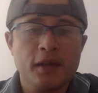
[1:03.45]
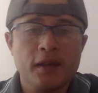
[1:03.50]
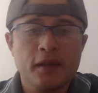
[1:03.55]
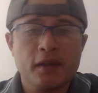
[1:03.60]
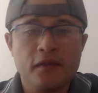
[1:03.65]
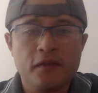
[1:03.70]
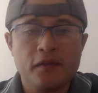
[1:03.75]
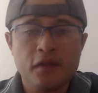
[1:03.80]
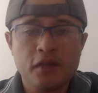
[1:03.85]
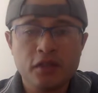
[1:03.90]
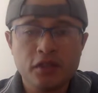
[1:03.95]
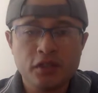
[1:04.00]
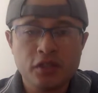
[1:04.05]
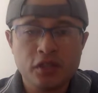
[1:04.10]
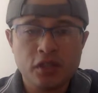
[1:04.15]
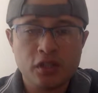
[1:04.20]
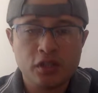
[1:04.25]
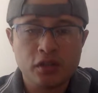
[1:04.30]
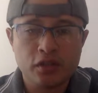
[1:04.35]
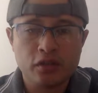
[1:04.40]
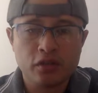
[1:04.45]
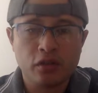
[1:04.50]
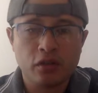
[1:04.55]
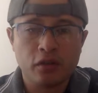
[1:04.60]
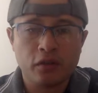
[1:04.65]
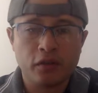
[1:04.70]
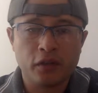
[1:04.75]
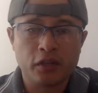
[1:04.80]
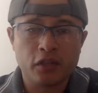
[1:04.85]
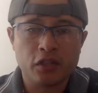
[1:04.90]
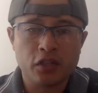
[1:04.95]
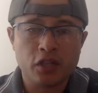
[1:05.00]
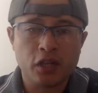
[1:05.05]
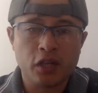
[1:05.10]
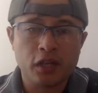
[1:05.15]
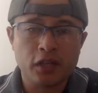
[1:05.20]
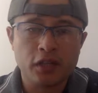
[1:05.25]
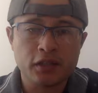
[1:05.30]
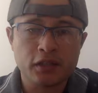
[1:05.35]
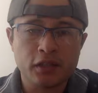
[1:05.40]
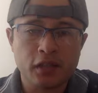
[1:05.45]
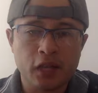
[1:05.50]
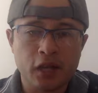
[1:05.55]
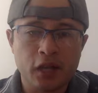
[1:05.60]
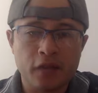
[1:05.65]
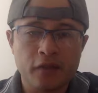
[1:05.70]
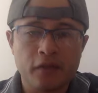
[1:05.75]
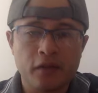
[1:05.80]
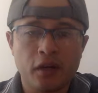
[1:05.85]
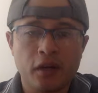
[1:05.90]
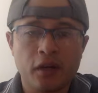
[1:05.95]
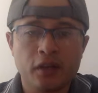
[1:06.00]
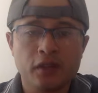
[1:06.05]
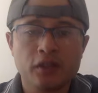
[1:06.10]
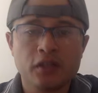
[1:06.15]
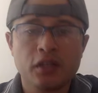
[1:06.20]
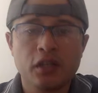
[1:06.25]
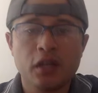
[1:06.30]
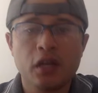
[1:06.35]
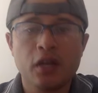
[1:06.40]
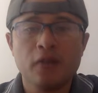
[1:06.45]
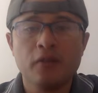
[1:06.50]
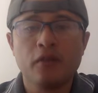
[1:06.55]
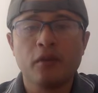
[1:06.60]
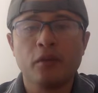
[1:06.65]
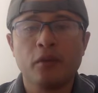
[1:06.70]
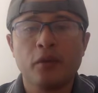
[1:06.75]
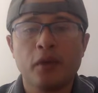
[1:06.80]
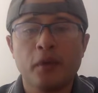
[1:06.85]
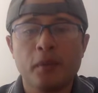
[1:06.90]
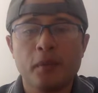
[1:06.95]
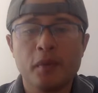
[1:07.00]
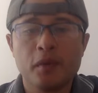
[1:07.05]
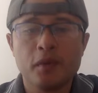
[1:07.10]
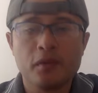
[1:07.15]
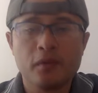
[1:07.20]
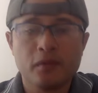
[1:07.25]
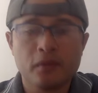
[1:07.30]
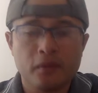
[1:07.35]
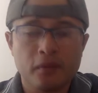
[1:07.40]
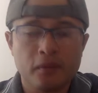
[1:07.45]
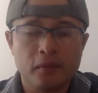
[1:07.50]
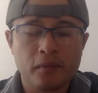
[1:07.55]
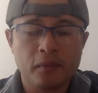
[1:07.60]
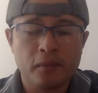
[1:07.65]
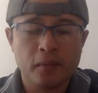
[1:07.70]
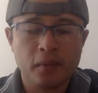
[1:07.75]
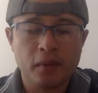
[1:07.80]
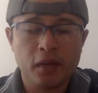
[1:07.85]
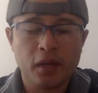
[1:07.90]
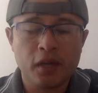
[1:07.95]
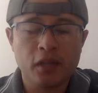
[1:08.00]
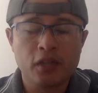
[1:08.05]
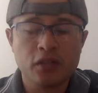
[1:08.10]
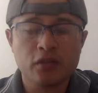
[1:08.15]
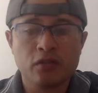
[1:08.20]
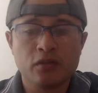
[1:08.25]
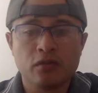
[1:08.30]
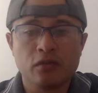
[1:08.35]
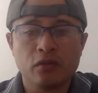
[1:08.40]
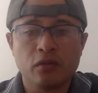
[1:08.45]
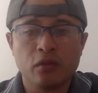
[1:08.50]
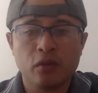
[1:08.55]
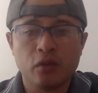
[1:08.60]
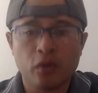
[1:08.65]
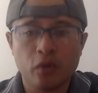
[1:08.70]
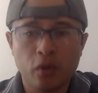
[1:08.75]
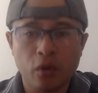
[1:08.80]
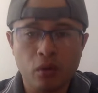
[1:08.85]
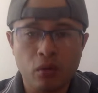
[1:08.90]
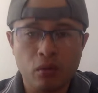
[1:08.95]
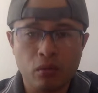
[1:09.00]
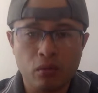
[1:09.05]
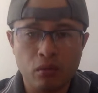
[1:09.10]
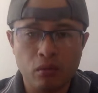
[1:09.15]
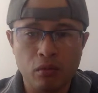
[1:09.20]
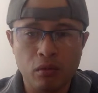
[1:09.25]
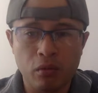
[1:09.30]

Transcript: The first years of a child's life are a time of rapid brain growth.